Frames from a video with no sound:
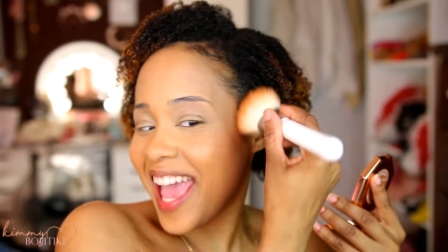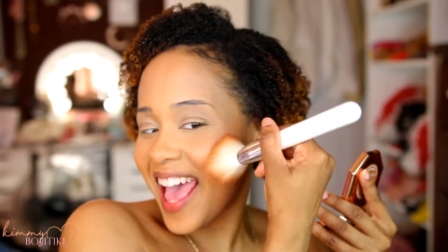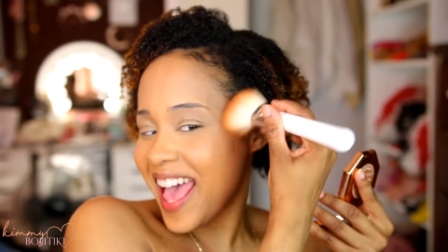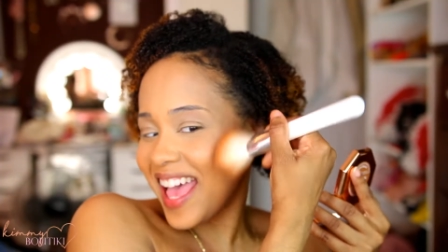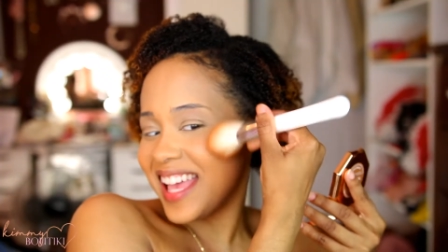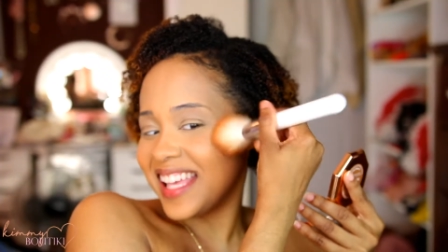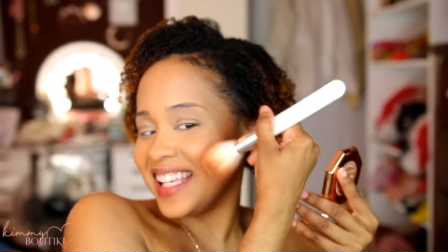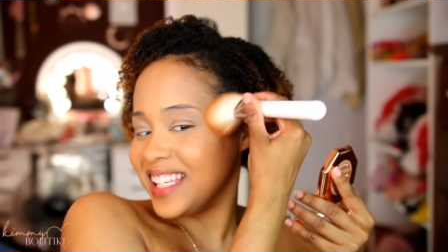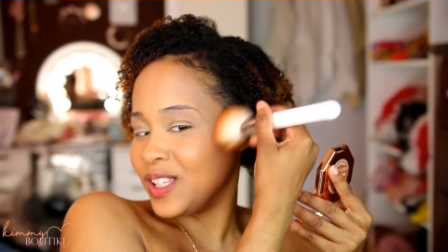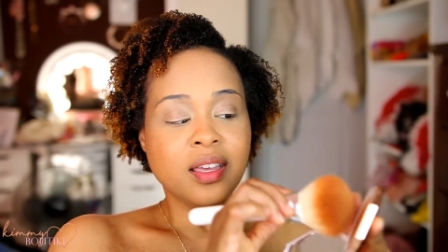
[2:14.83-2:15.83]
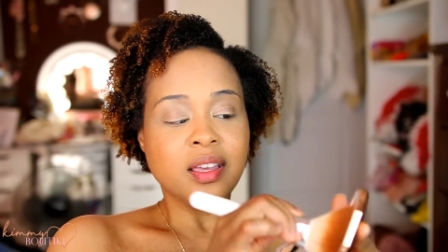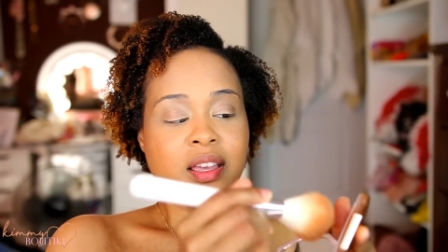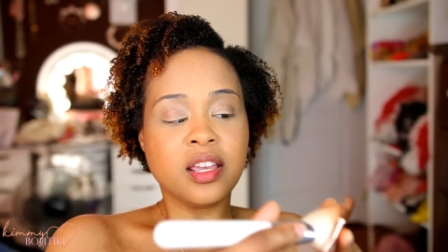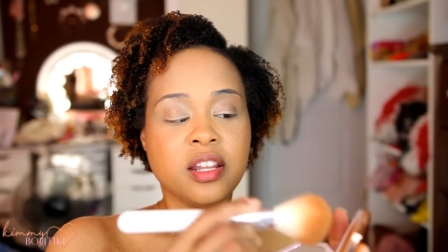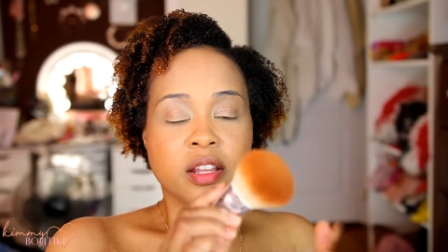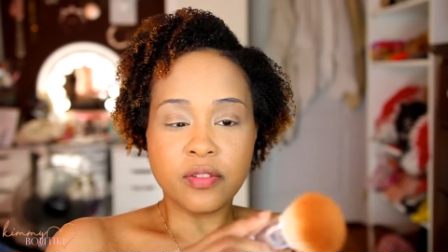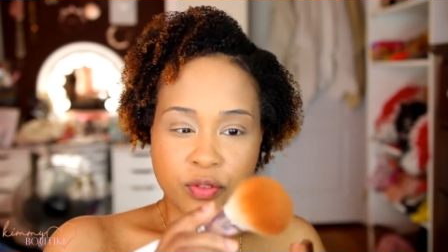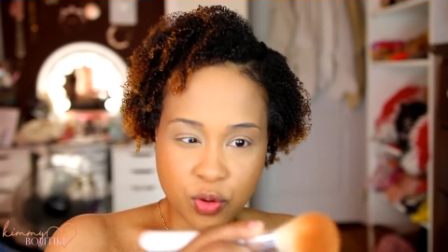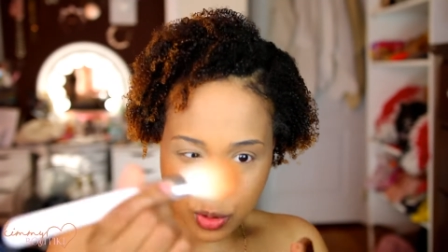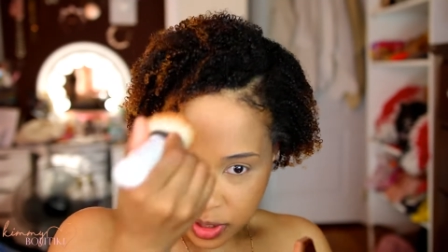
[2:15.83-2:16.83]
Yeah. And then of
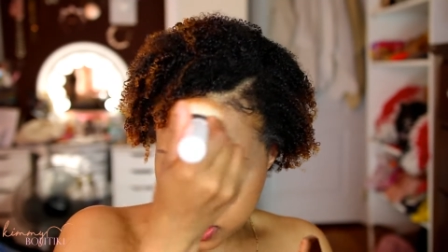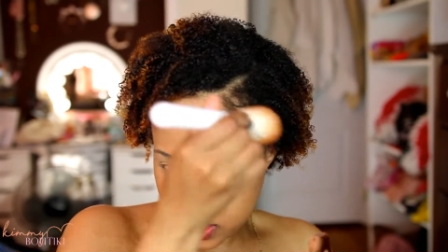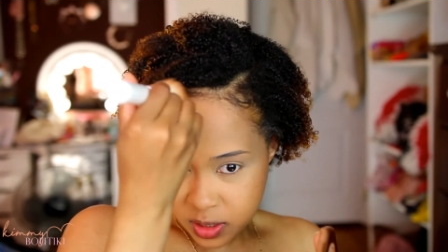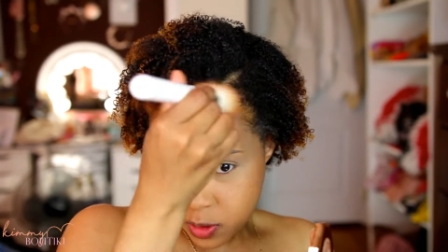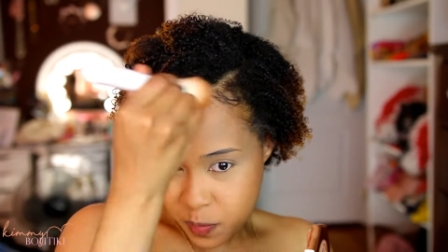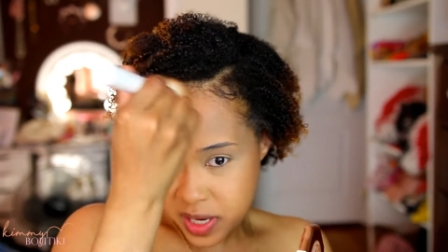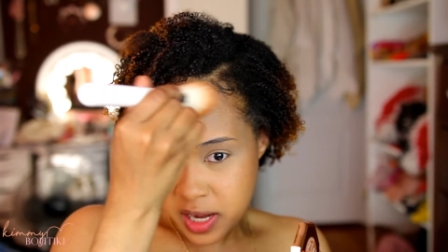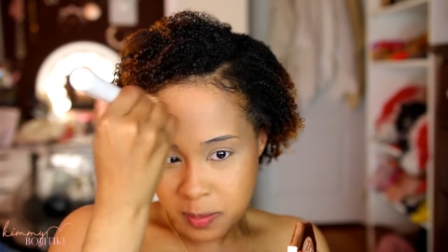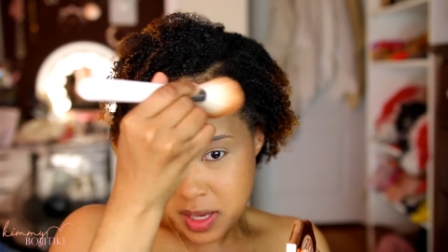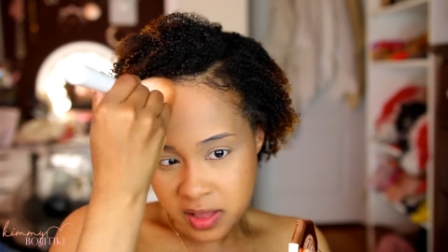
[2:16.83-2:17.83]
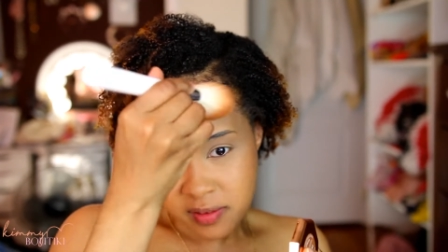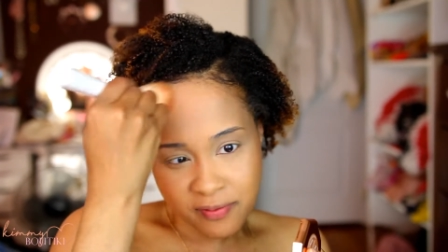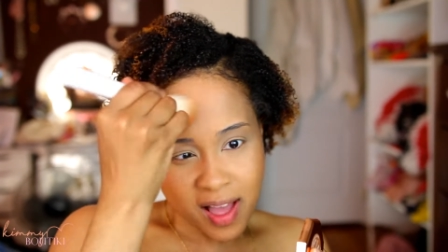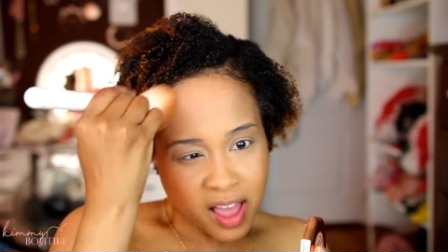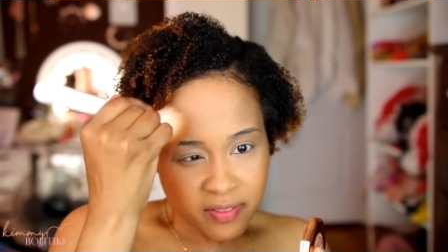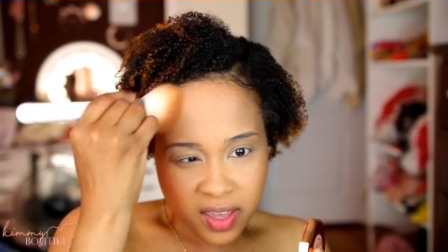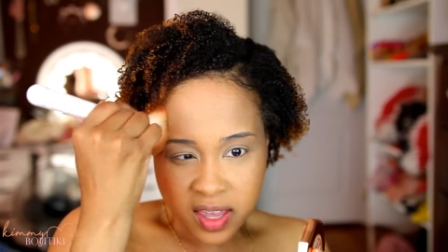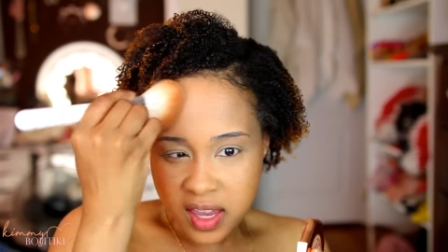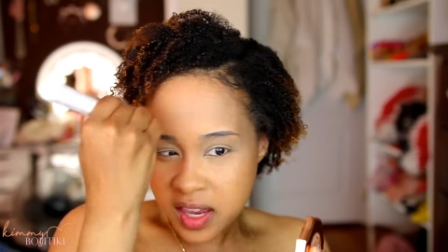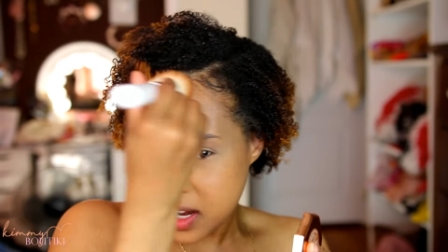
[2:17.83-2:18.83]
course, you know, we gotta make the 5
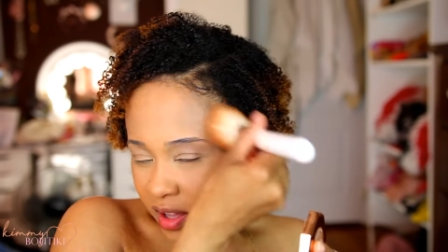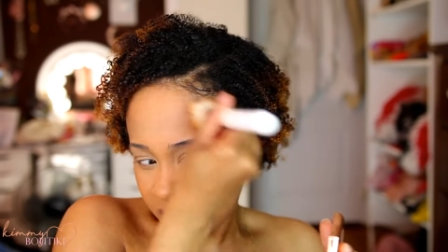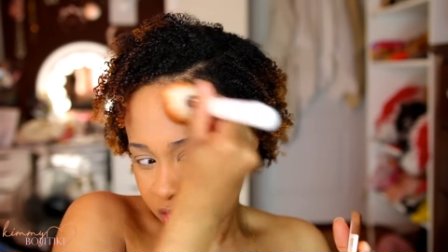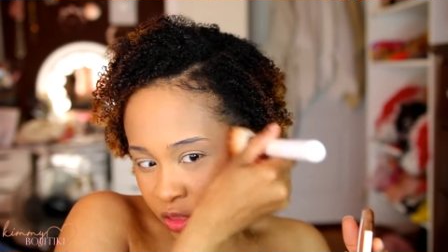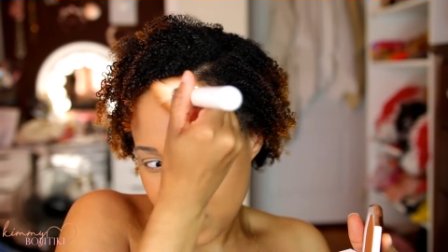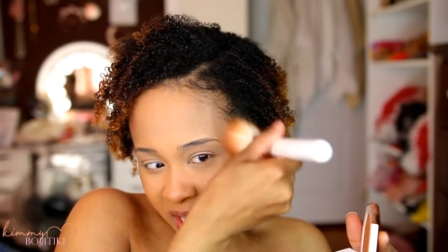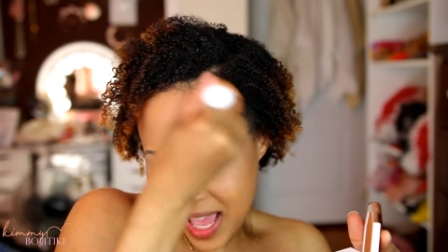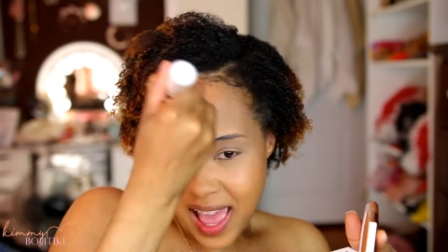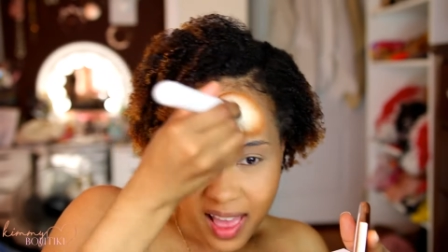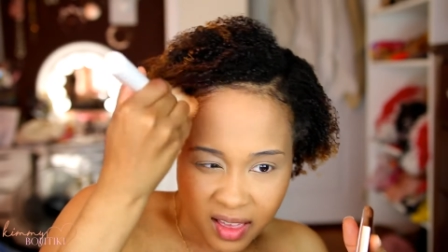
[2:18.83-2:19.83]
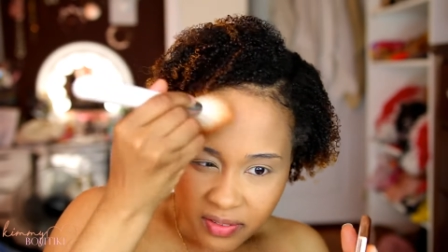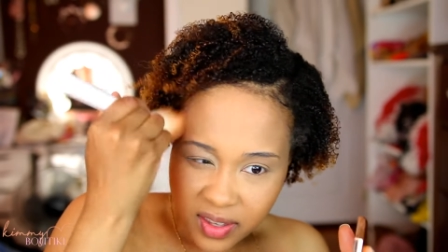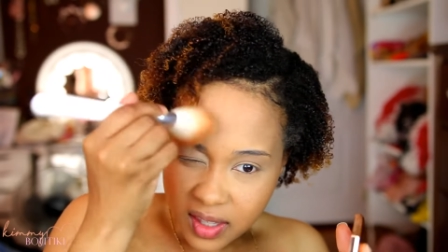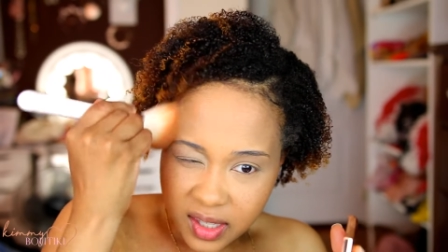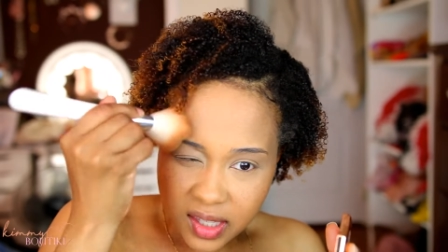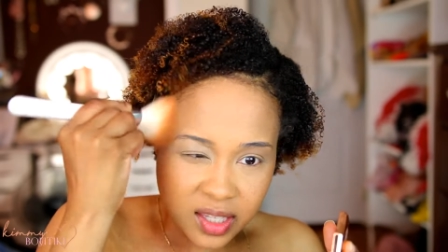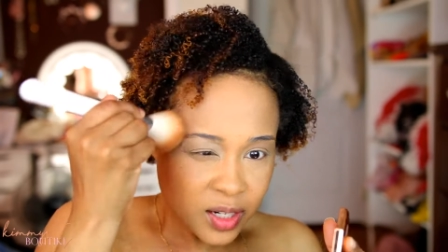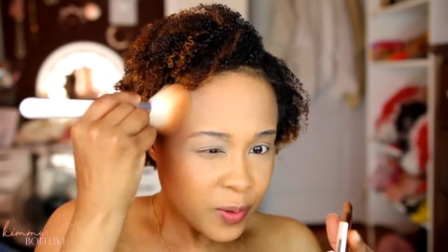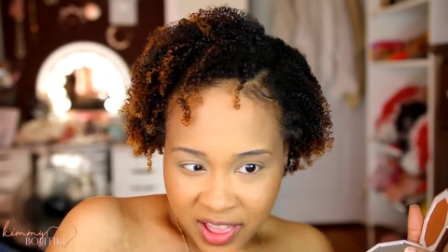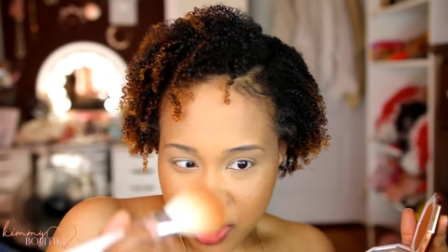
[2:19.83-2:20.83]
head, a 3.5
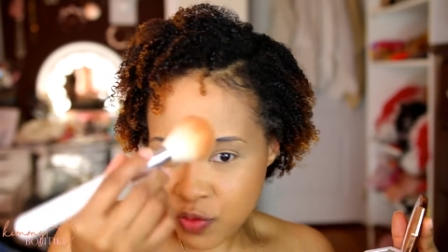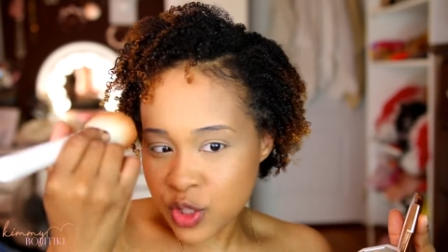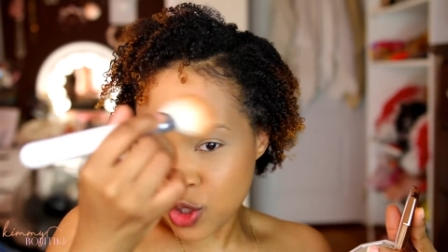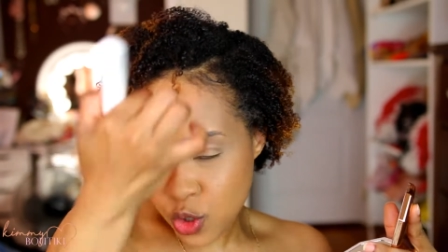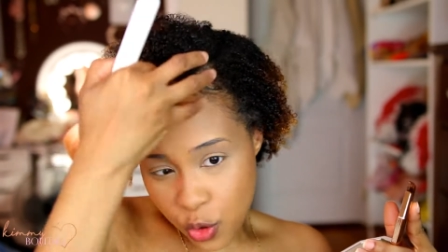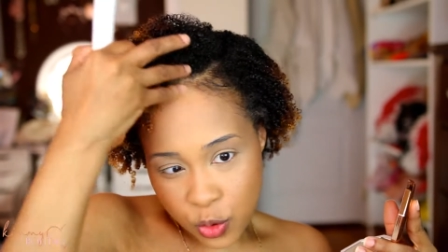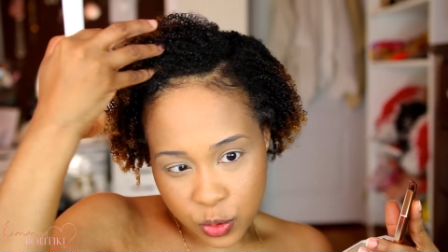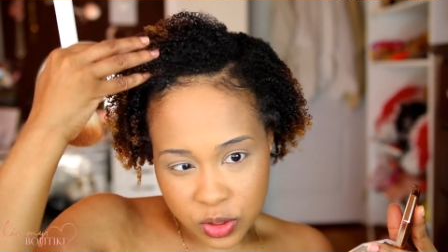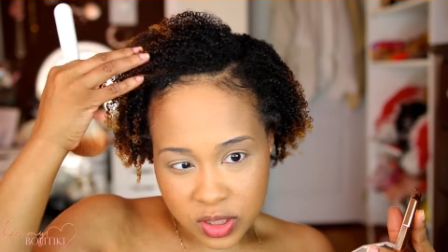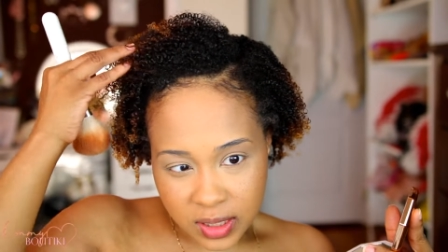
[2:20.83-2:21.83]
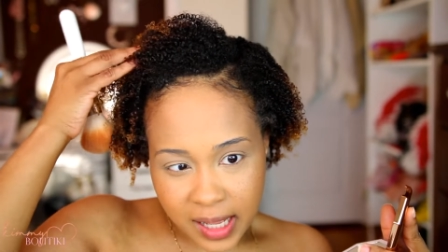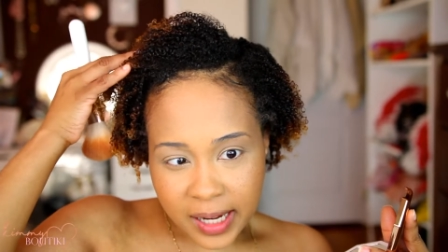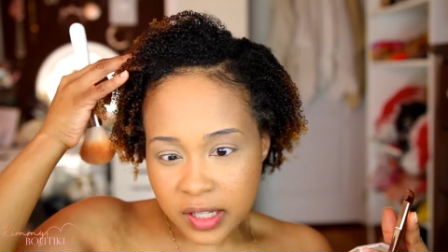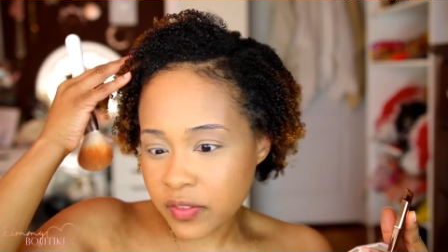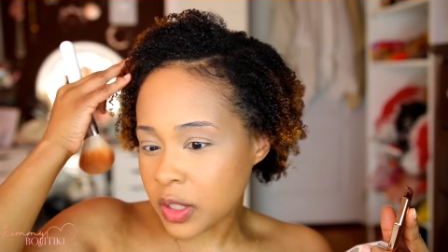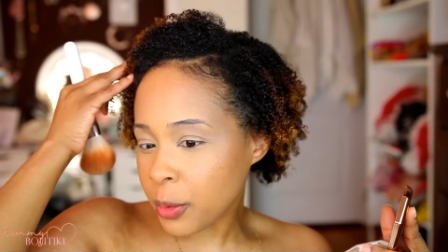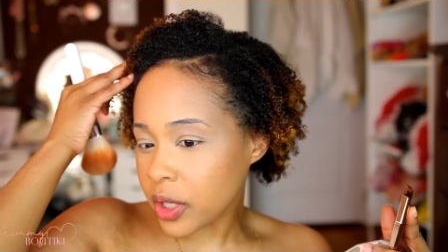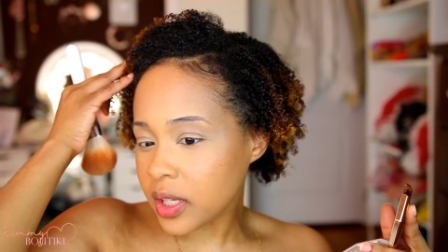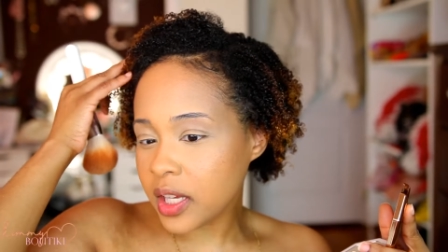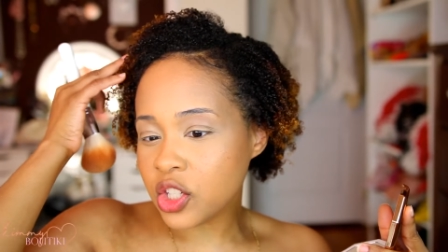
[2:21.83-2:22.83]
head. There is no line of
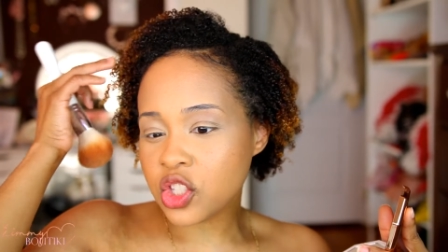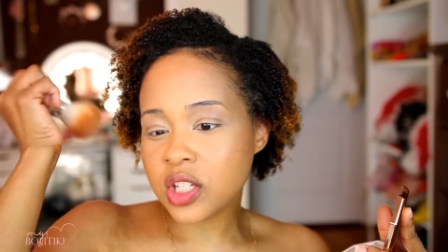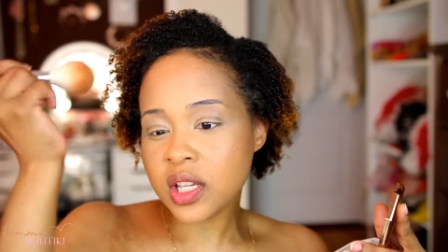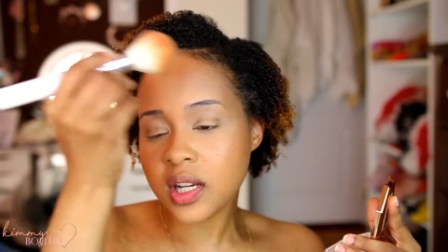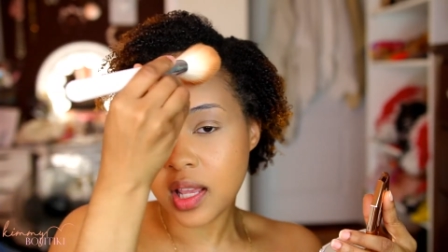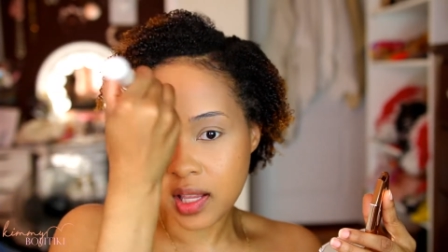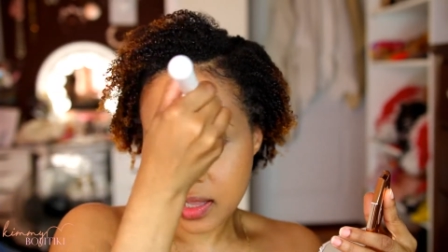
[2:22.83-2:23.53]
demarcation.